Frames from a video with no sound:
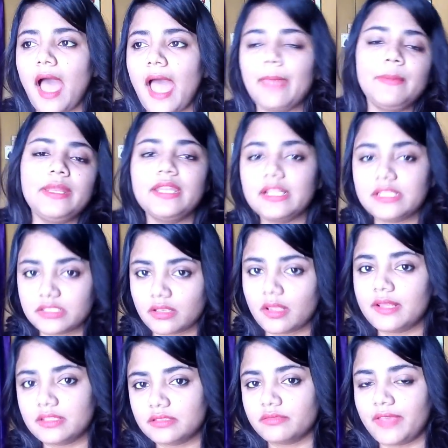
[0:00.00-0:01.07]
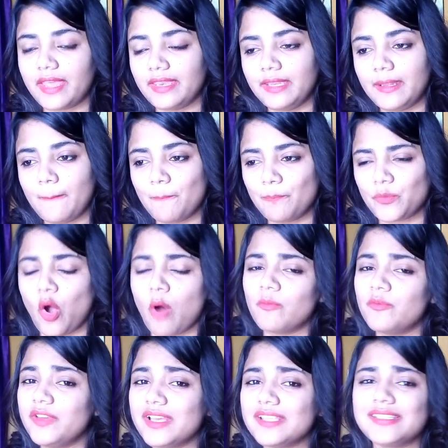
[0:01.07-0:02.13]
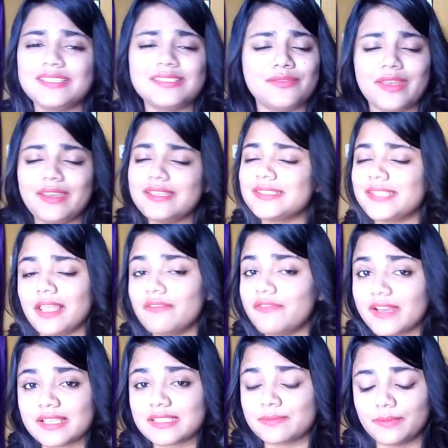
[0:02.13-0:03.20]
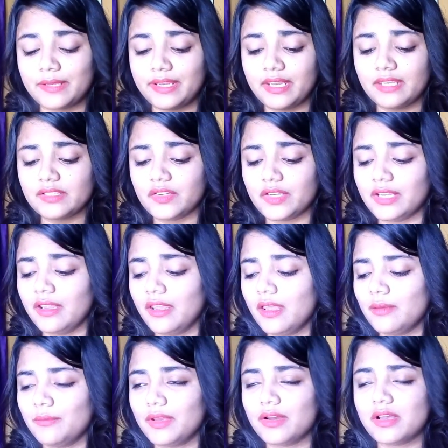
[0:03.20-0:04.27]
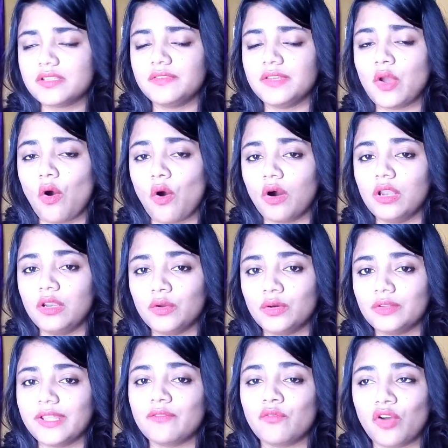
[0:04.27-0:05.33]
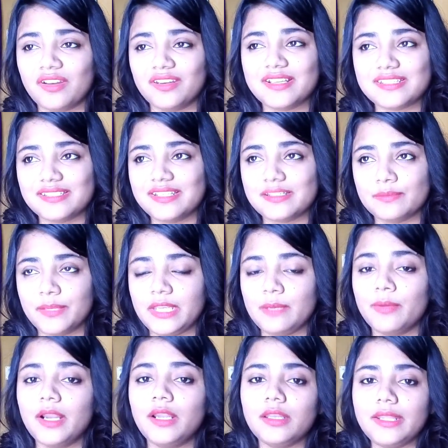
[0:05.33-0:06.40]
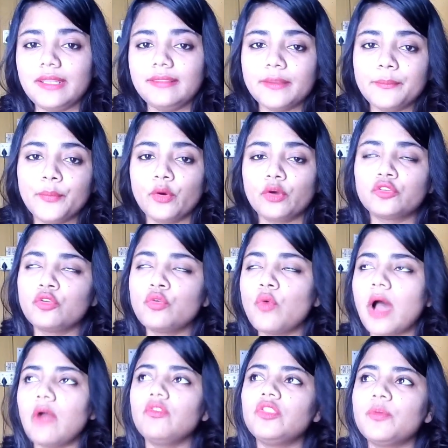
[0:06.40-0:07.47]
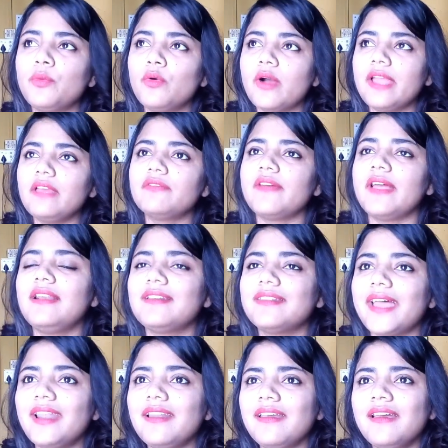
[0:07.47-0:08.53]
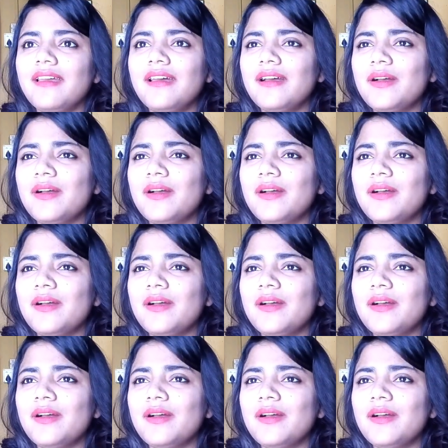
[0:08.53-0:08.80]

I mean, it's very obvious, it's very self-explanatory, because we all know that what does this mean. But in the book, throughout the book, I felt that